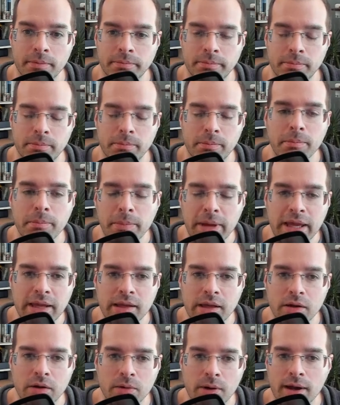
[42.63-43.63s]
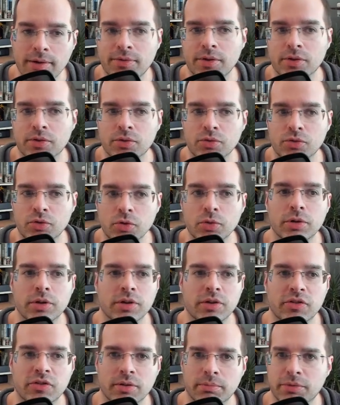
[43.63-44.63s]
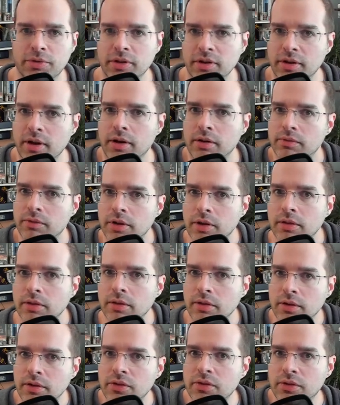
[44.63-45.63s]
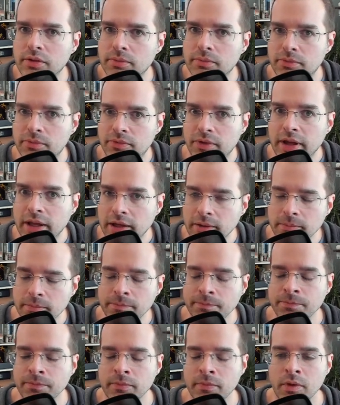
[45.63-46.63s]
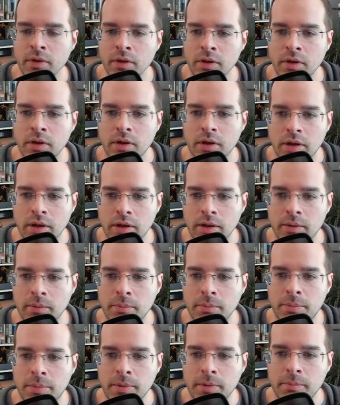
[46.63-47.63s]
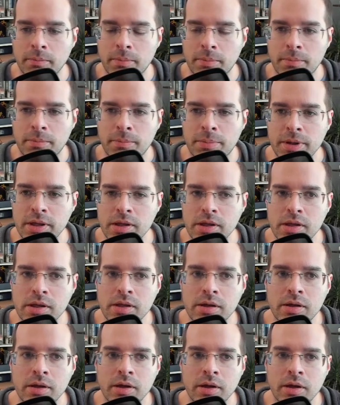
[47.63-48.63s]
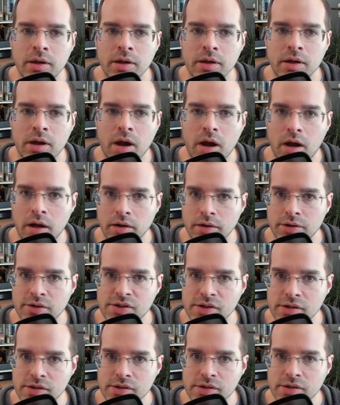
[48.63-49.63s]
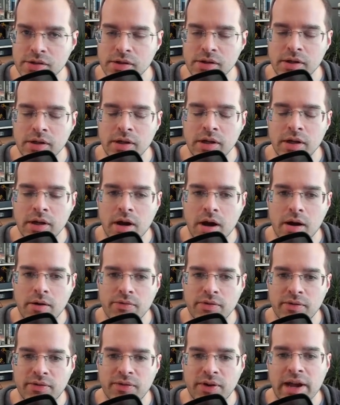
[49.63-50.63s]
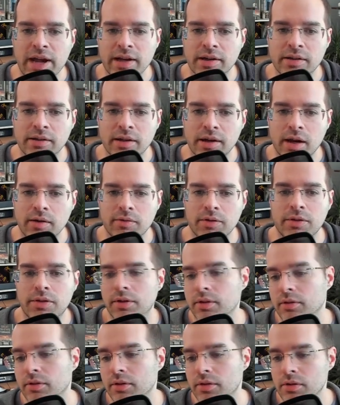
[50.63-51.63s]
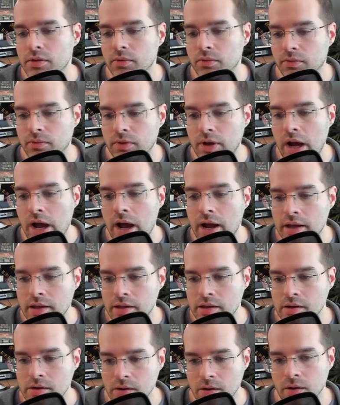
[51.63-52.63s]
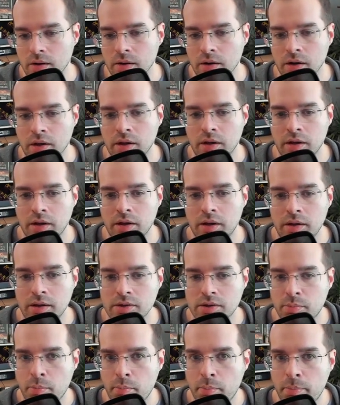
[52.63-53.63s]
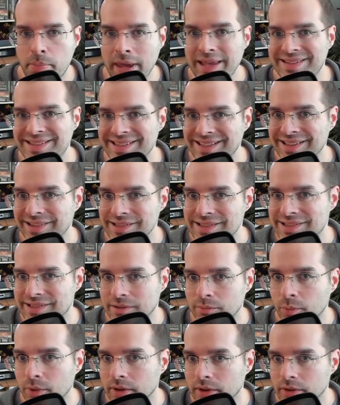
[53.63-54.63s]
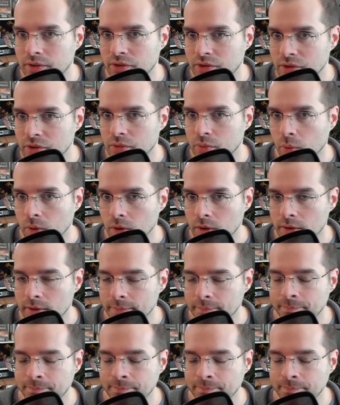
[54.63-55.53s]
making graphics or doing something kind of in this vein, uh, be cognizant of the fact that everything that you've got here is basically someone else's work